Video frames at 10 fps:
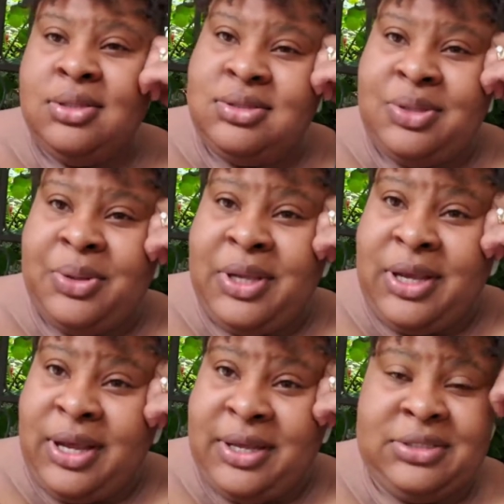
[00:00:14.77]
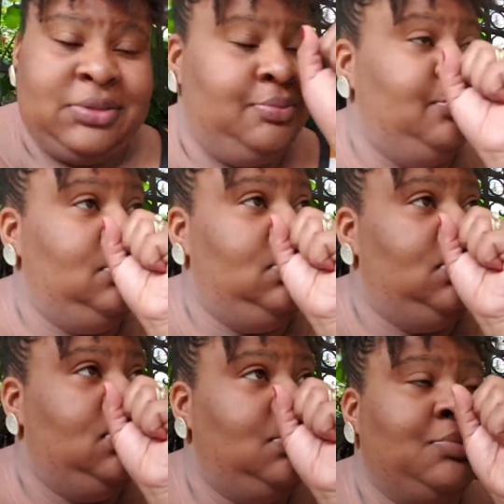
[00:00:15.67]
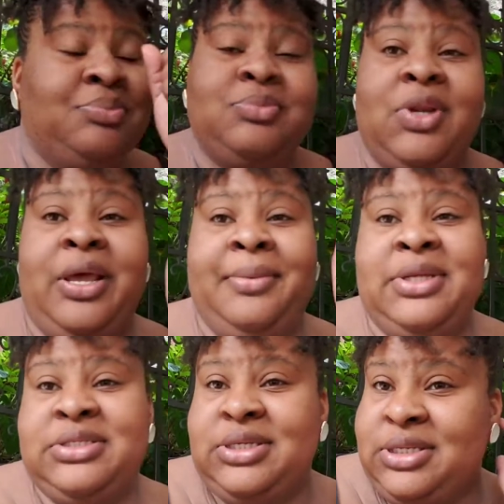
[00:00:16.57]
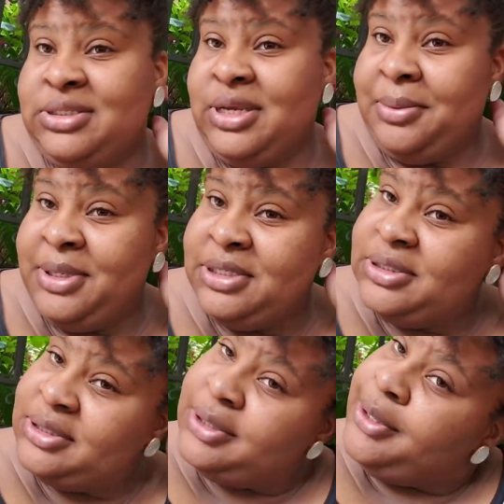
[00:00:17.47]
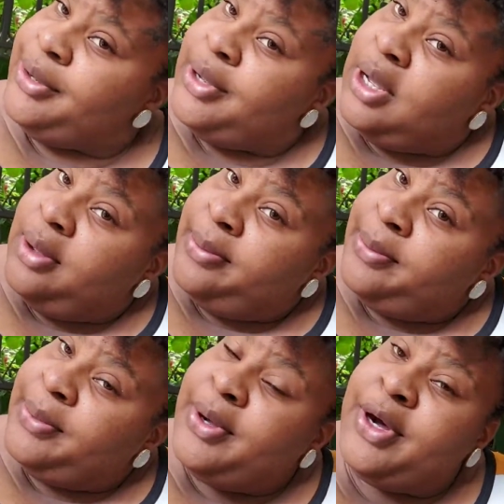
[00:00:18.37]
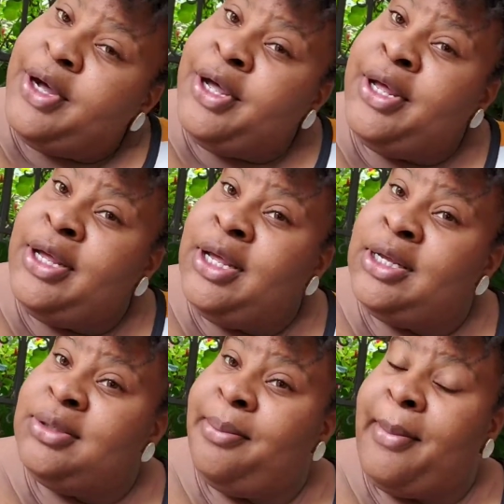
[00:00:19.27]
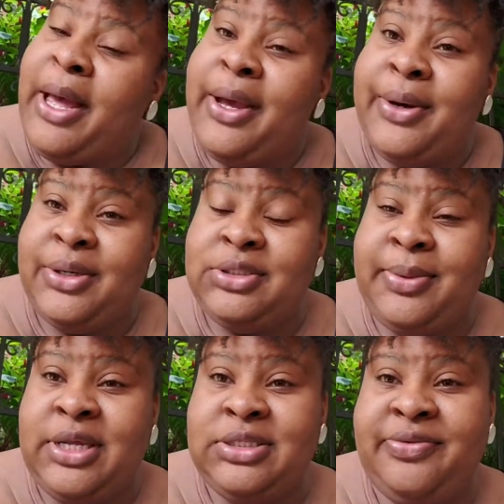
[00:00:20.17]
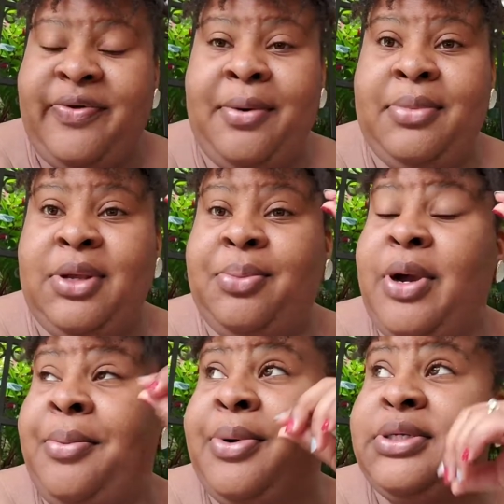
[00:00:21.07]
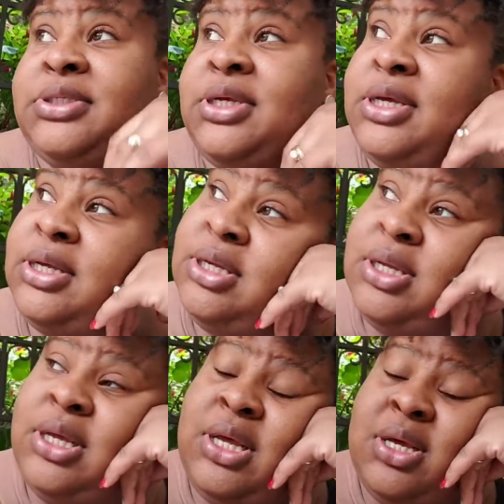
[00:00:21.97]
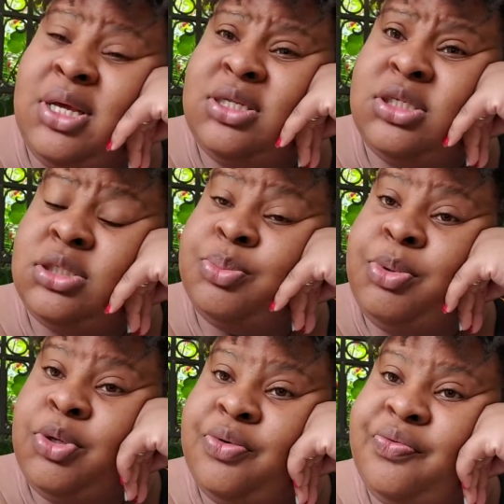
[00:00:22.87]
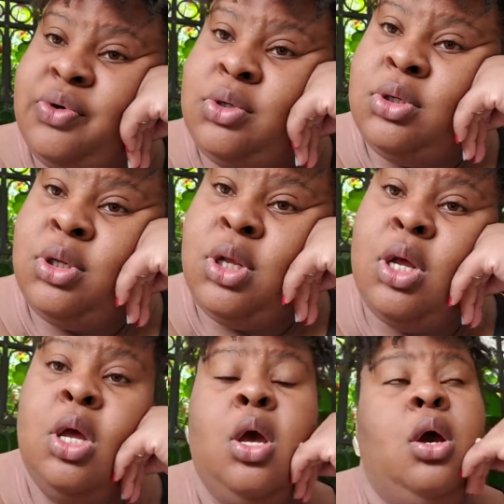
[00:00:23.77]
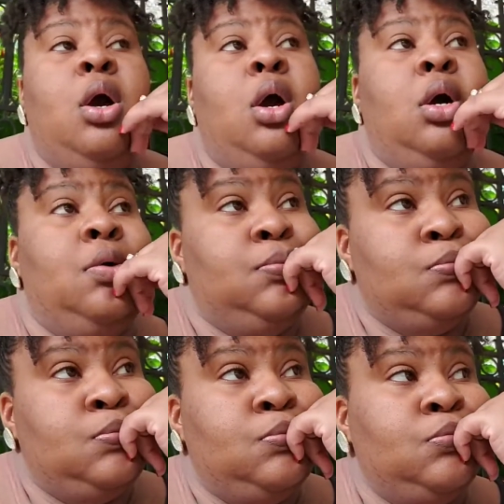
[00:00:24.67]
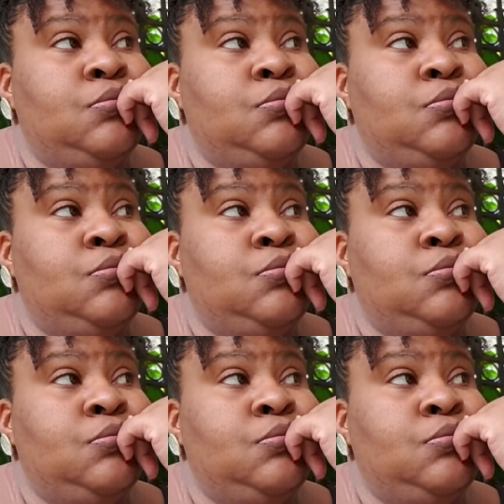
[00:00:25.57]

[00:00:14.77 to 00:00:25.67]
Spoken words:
So hey guys, I'm in St. Thomas. I'm at my husband's family property. It is beautiful. I'm